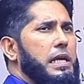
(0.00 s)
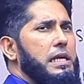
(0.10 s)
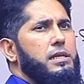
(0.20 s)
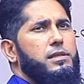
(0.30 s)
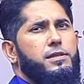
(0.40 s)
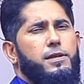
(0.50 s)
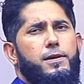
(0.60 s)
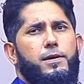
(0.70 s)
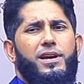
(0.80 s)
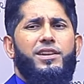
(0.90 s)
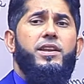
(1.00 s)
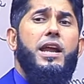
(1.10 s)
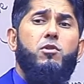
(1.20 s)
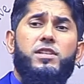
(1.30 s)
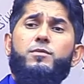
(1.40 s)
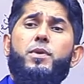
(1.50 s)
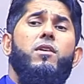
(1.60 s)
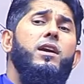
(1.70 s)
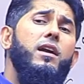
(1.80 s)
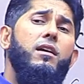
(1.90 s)
is a narrative
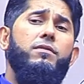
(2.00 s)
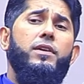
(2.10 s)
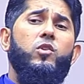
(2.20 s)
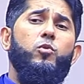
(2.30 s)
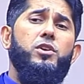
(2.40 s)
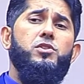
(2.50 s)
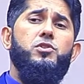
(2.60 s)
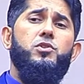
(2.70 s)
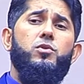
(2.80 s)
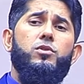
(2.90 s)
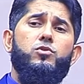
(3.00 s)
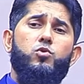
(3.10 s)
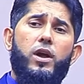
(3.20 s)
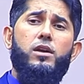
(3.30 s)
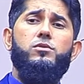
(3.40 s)
paragraph in which you are trying